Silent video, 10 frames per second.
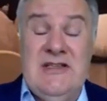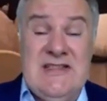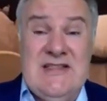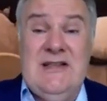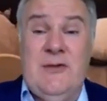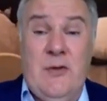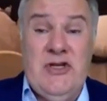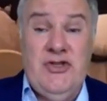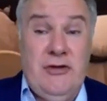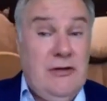It is not a
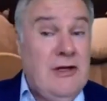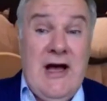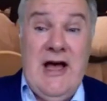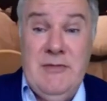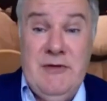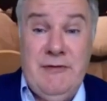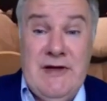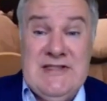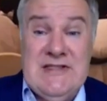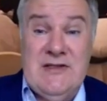question. I am the
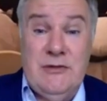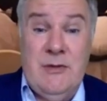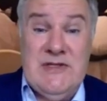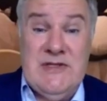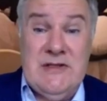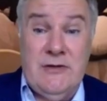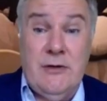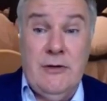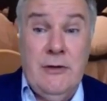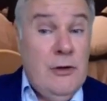fastest clone
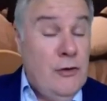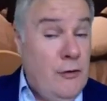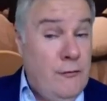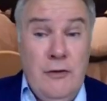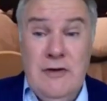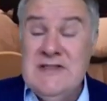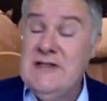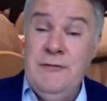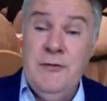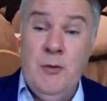ambassador. Of
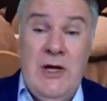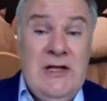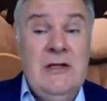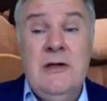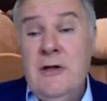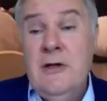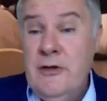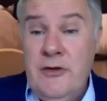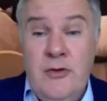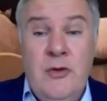course, if you want,
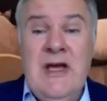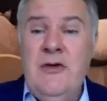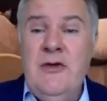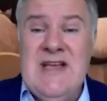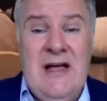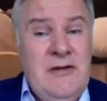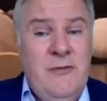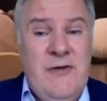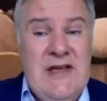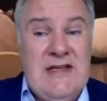you can use
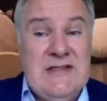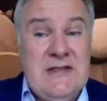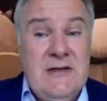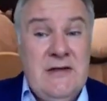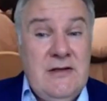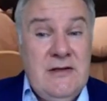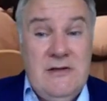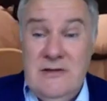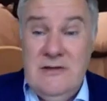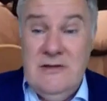other ways.
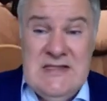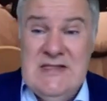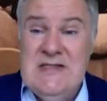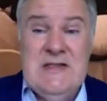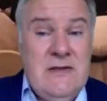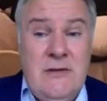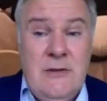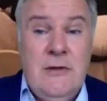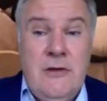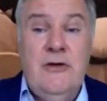This is
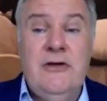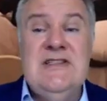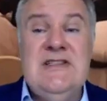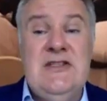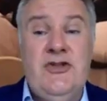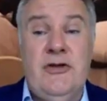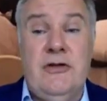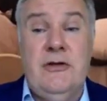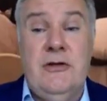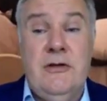your
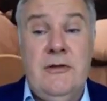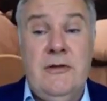decision.